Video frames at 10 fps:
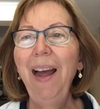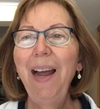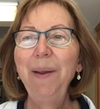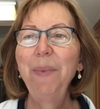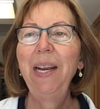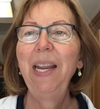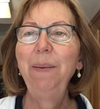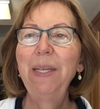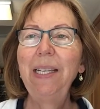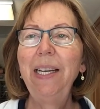Hi, my
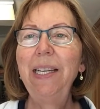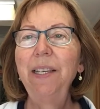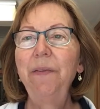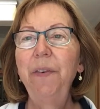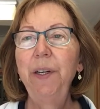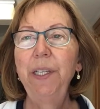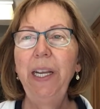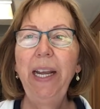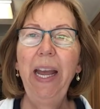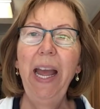name is Lisa
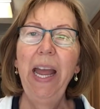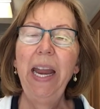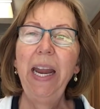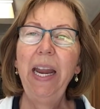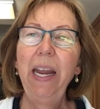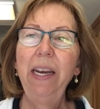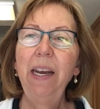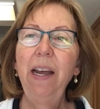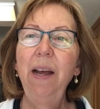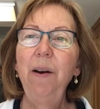Fertig, and
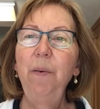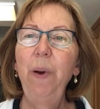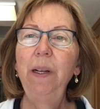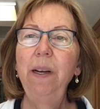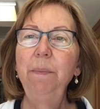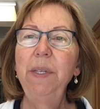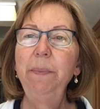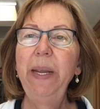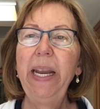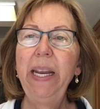welcome to
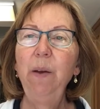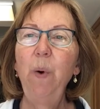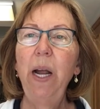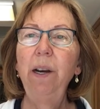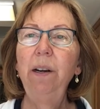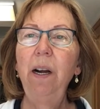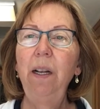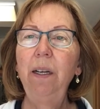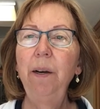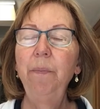Beginning
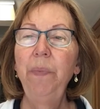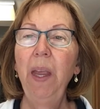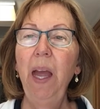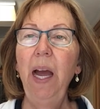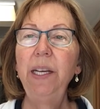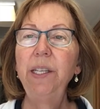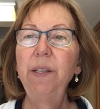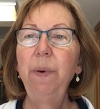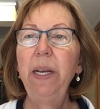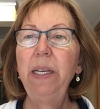Watercolor. I
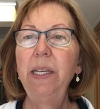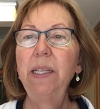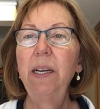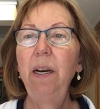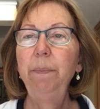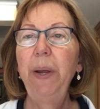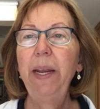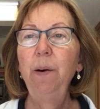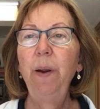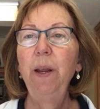just wanted to start by
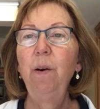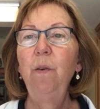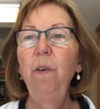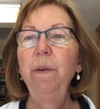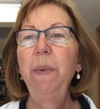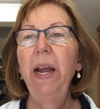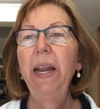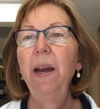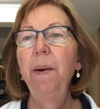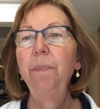going over my
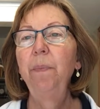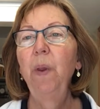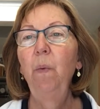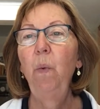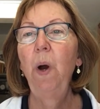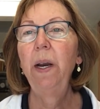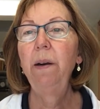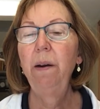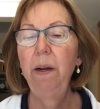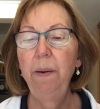
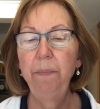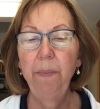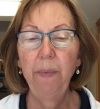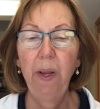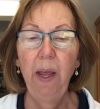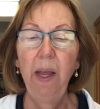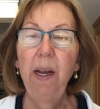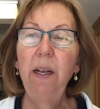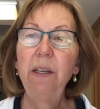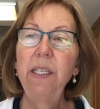
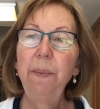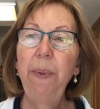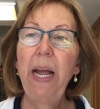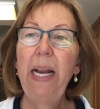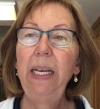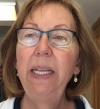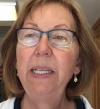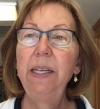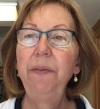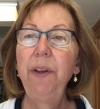watercolor supply
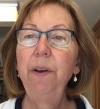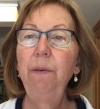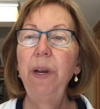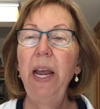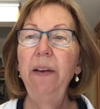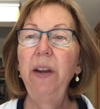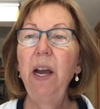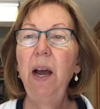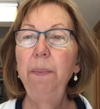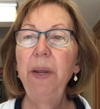list. If you don't have a
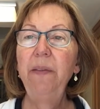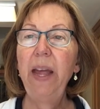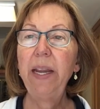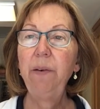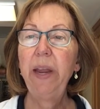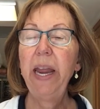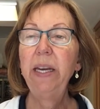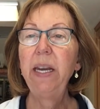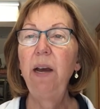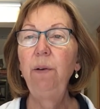copy of that, you can
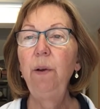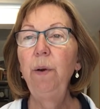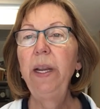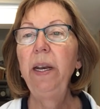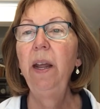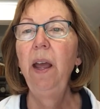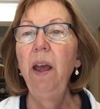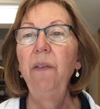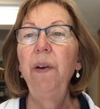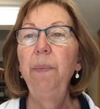download it
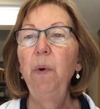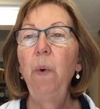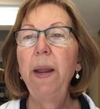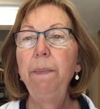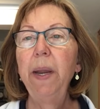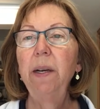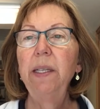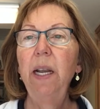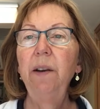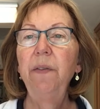from the White Bear
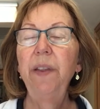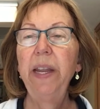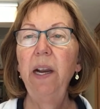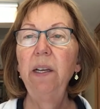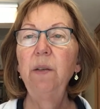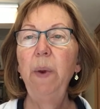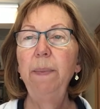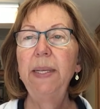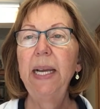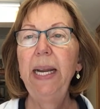Center for the Arts
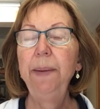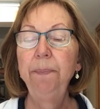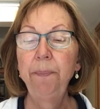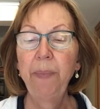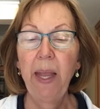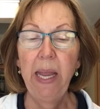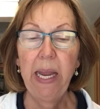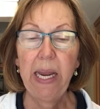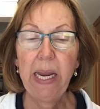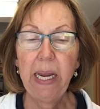website.
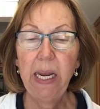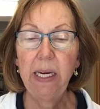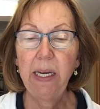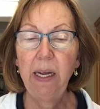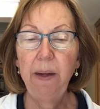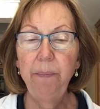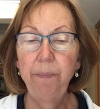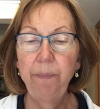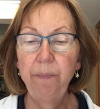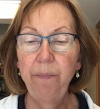And
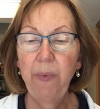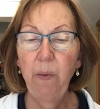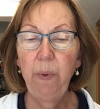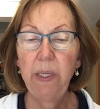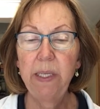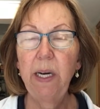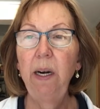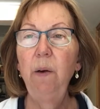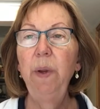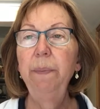we'll start
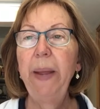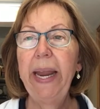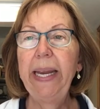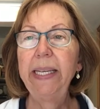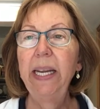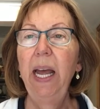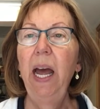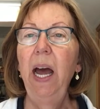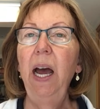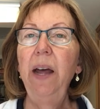out with paint.
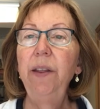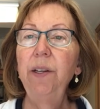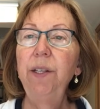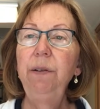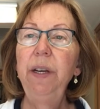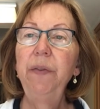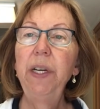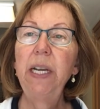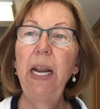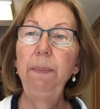There's two
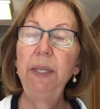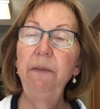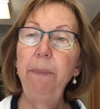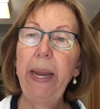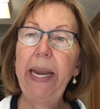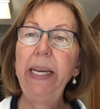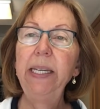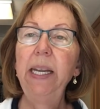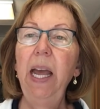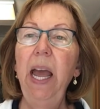different types of paint.